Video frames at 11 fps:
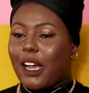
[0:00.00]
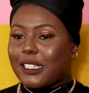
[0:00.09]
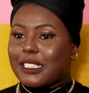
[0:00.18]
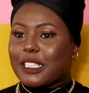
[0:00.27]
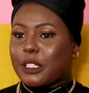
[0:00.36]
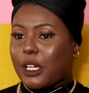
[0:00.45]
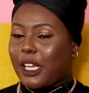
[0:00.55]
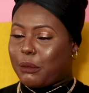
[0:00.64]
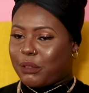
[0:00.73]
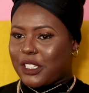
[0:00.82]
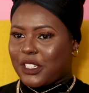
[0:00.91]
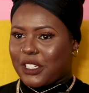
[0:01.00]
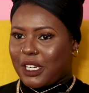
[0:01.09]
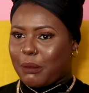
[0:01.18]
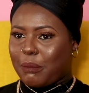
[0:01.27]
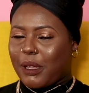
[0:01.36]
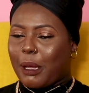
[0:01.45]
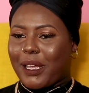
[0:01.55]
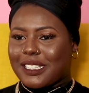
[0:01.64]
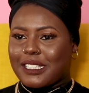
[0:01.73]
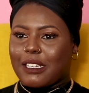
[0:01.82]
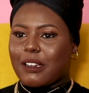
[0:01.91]
I did an apprenticeship at
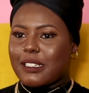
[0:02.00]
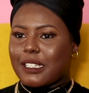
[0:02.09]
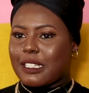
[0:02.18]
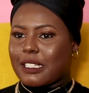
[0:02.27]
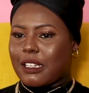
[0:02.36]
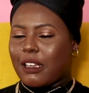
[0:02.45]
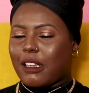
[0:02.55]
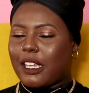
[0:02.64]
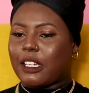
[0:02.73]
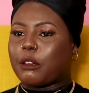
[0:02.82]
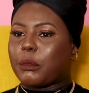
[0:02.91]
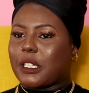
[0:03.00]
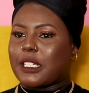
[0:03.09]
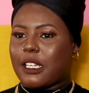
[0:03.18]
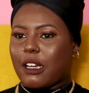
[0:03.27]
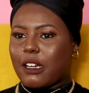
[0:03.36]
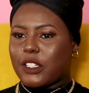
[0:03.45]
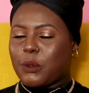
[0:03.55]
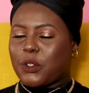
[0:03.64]
Battersea Arts Centre in community arts,